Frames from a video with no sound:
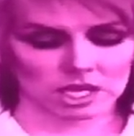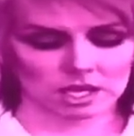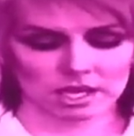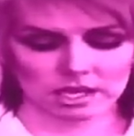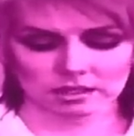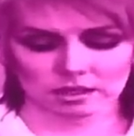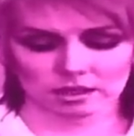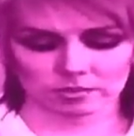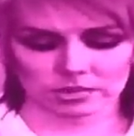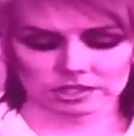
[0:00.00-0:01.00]
And
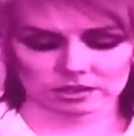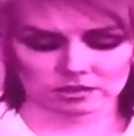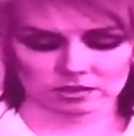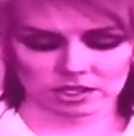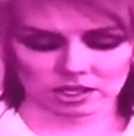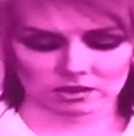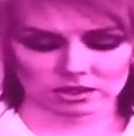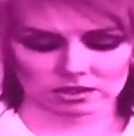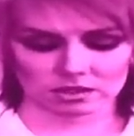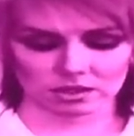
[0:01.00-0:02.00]
um, it's, you know,
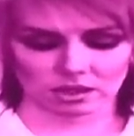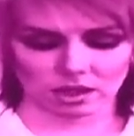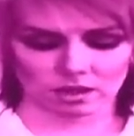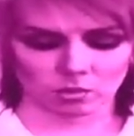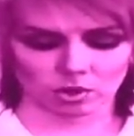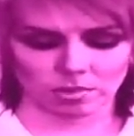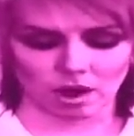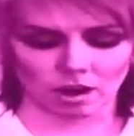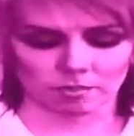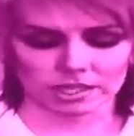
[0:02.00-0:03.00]
just a lot more
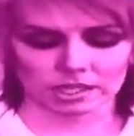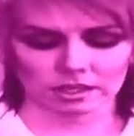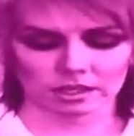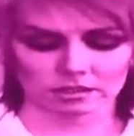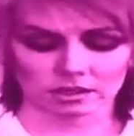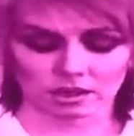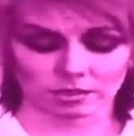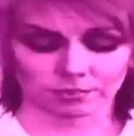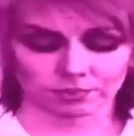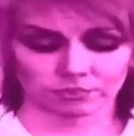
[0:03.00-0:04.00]
poppy, and,
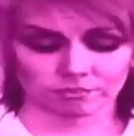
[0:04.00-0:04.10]
um,